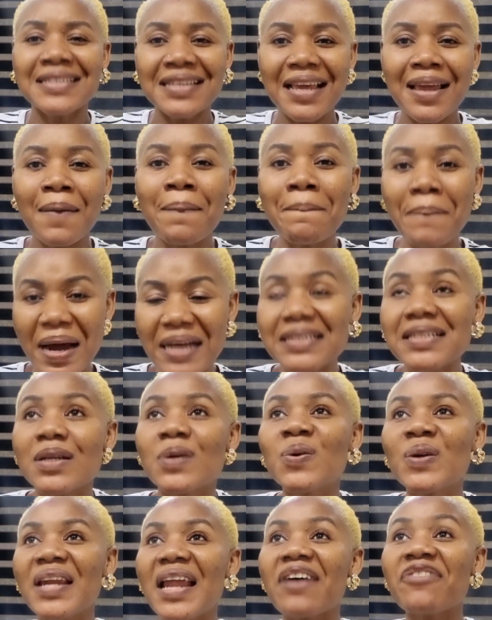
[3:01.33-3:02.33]
there's a
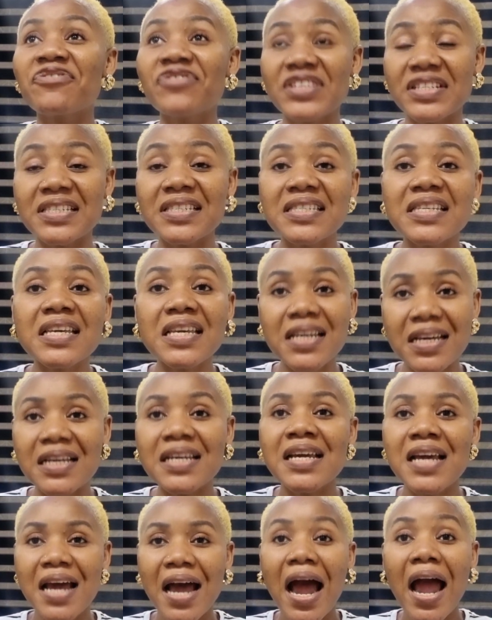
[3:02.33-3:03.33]
particular physique
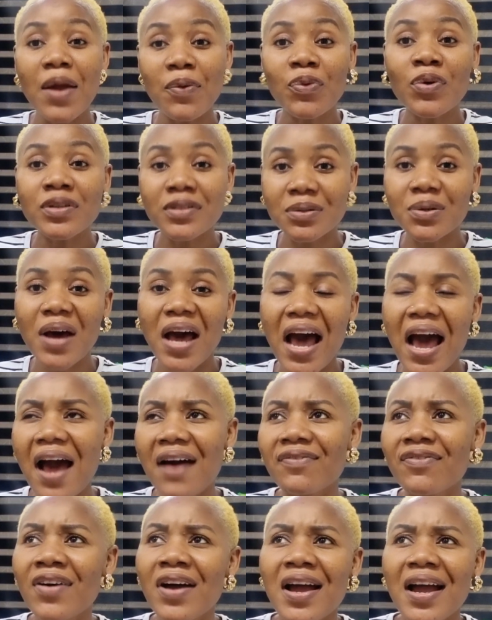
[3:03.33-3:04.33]
I want to
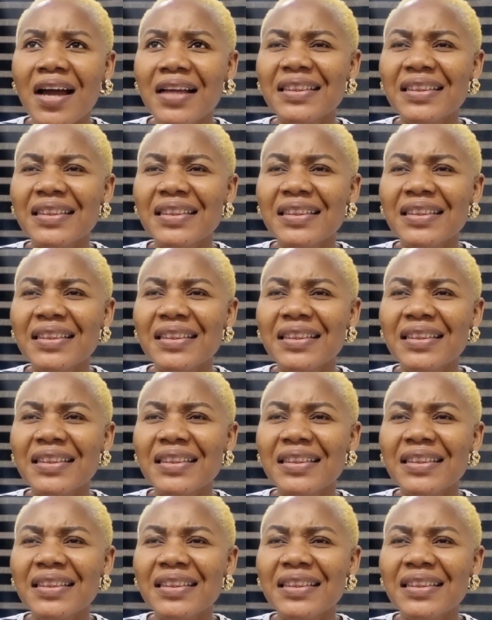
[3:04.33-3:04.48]
have.